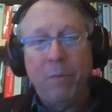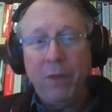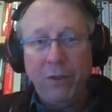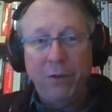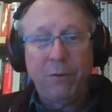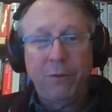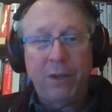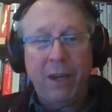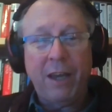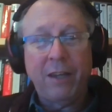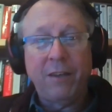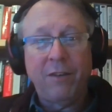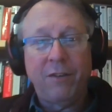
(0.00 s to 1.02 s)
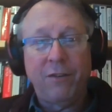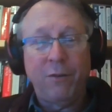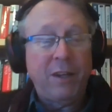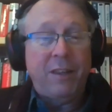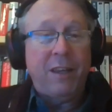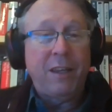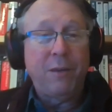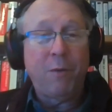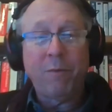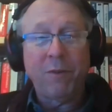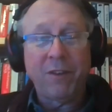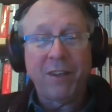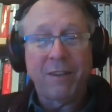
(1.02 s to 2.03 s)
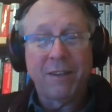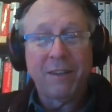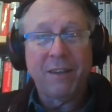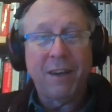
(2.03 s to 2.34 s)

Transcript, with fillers: you can do anything you want with it.